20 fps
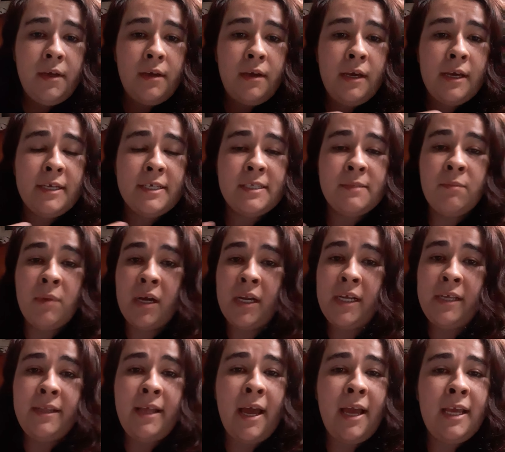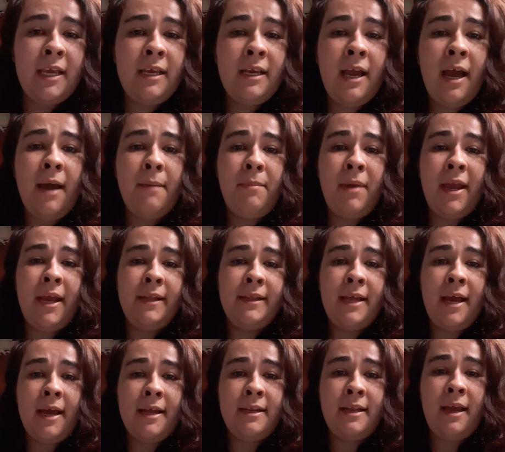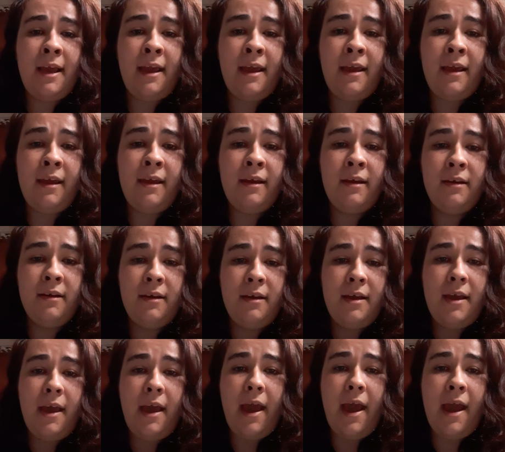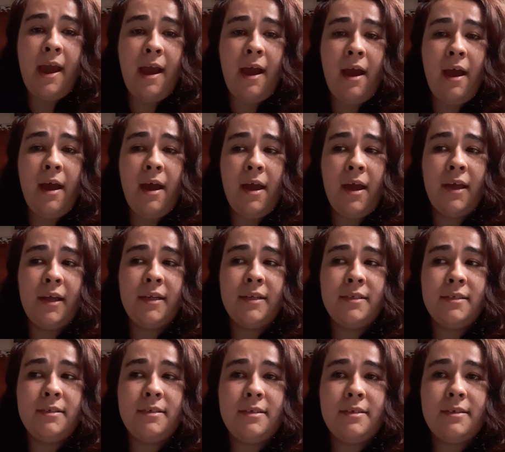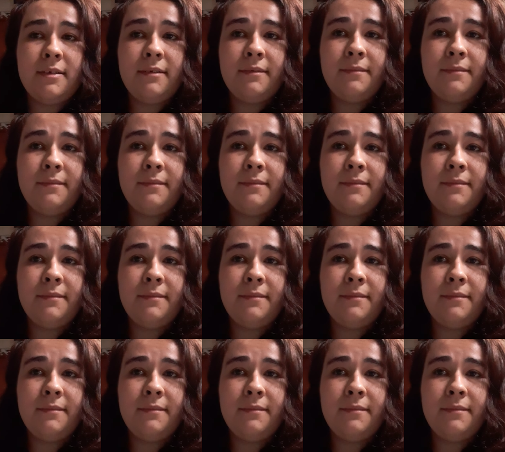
his money that he got paid that day, and